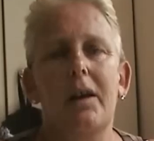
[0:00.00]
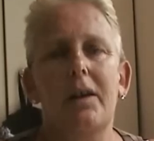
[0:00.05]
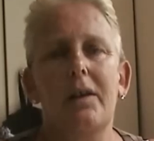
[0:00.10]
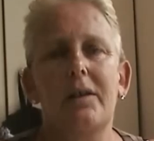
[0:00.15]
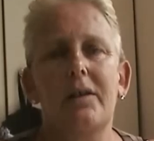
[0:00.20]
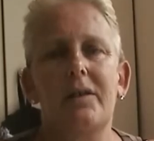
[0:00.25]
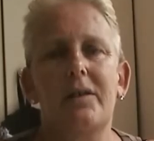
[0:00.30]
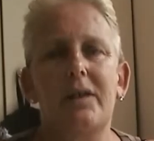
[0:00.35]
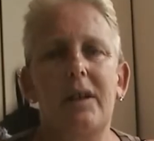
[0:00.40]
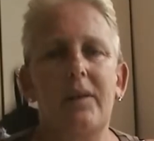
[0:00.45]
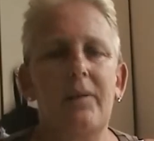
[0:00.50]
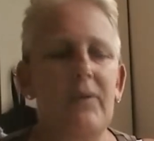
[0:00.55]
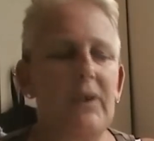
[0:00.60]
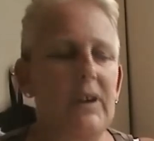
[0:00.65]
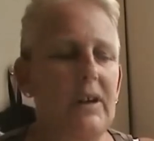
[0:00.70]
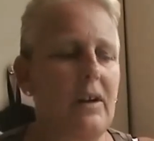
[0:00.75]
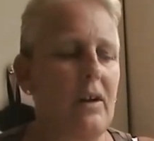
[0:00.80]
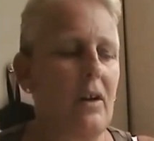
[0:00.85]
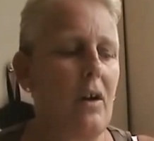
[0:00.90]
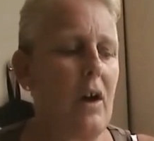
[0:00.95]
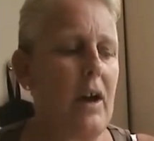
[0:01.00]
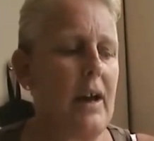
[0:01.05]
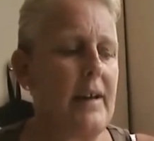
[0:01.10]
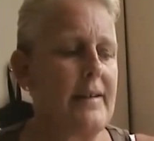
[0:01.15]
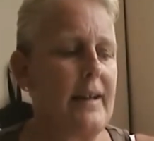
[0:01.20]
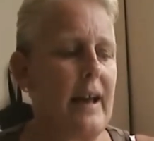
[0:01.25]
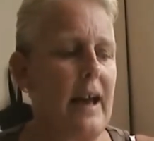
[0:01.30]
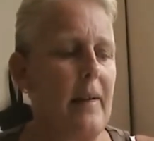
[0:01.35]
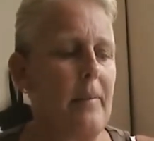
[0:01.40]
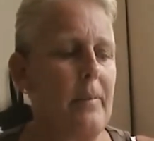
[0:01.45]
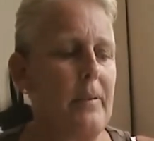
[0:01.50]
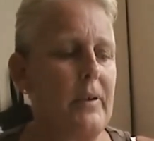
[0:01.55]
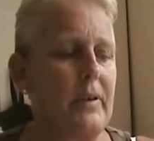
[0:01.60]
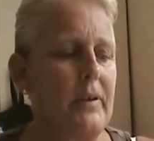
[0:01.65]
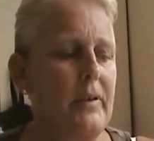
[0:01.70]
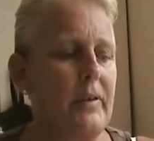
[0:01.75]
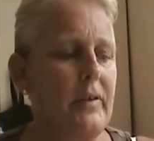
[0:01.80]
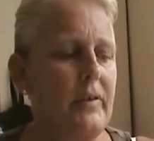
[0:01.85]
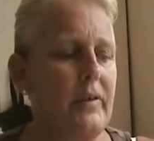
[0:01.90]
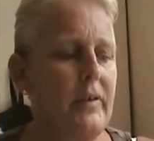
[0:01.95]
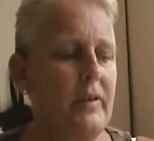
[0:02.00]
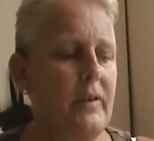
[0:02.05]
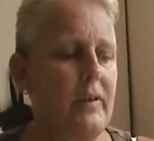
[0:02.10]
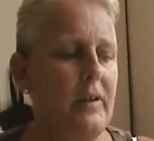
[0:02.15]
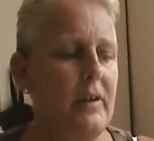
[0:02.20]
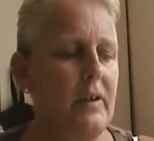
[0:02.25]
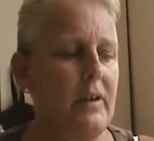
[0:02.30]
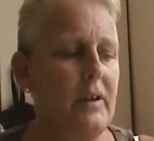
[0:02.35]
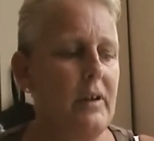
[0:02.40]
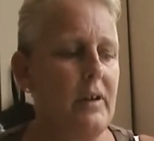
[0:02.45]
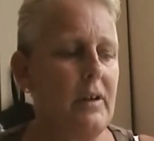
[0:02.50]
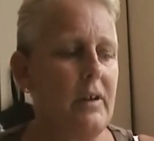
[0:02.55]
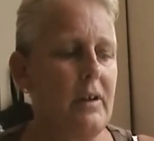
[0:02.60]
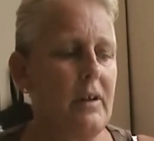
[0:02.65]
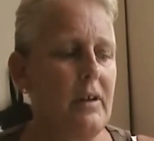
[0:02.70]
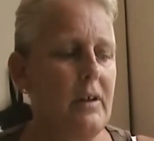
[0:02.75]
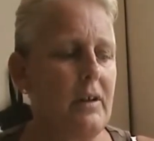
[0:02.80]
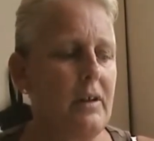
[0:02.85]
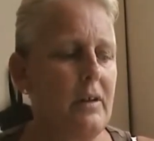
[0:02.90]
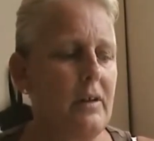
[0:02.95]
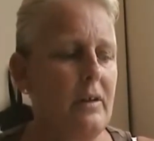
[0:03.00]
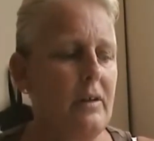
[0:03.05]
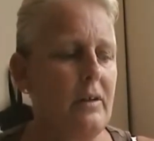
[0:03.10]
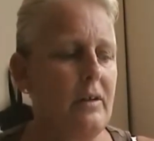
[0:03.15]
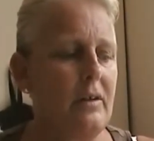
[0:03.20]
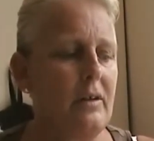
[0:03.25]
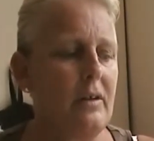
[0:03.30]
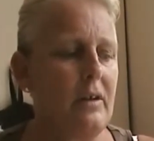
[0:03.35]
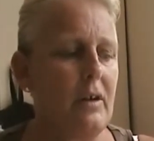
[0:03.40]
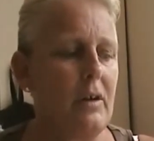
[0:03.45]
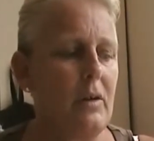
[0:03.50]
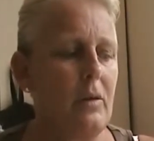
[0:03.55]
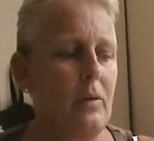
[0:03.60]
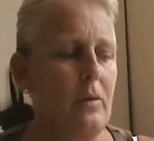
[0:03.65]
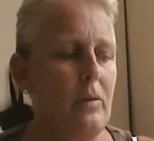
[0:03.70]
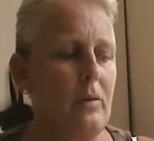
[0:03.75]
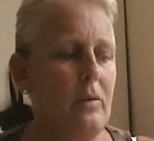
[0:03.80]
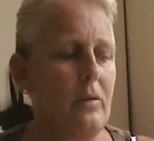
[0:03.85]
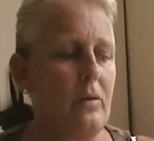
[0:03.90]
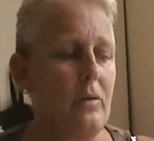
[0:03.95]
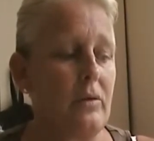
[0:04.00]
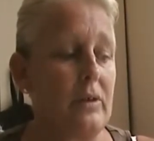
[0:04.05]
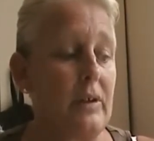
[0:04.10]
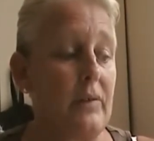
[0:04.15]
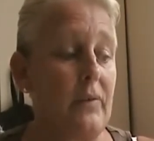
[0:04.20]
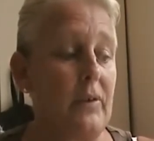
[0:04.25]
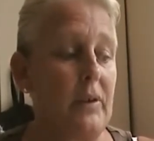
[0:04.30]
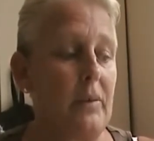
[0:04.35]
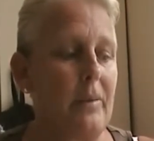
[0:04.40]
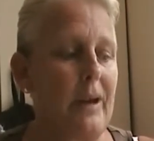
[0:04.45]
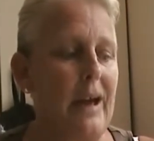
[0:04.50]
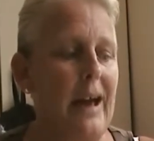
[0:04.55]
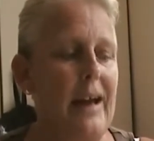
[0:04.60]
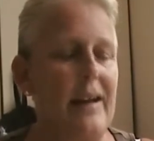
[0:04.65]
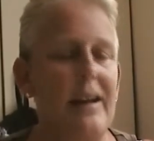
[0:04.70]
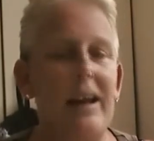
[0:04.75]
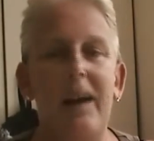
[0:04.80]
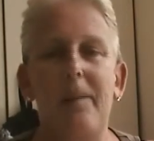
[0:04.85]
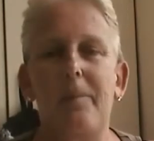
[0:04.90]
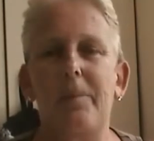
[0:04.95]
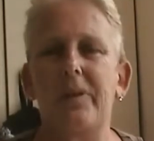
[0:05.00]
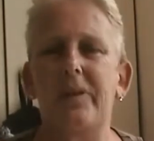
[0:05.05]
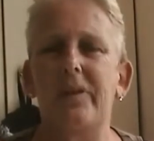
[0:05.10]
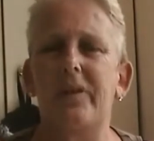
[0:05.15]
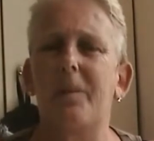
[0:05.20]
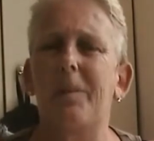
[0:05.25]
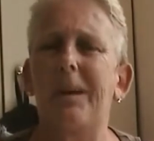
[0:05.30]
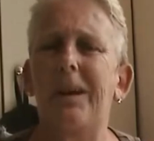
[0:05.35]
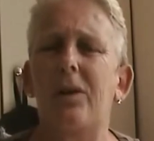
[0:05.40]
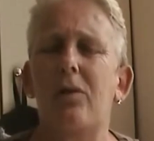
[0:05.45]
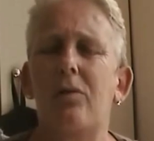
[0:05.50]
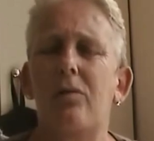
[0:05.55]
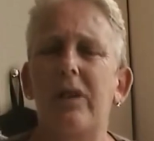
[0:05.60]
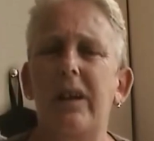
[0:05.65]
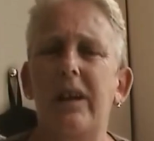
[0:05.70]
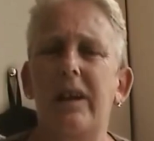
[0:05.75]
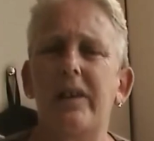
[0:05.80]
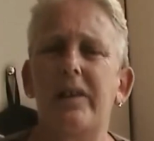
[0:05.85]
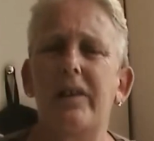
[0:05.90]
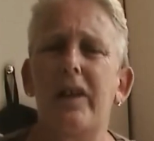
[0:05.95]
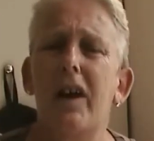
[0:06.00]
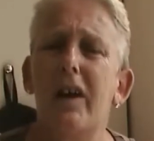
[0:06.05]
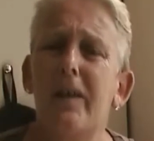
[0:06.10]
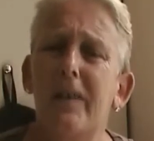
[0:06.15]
something nice happens, or something bad happens, a bell rings,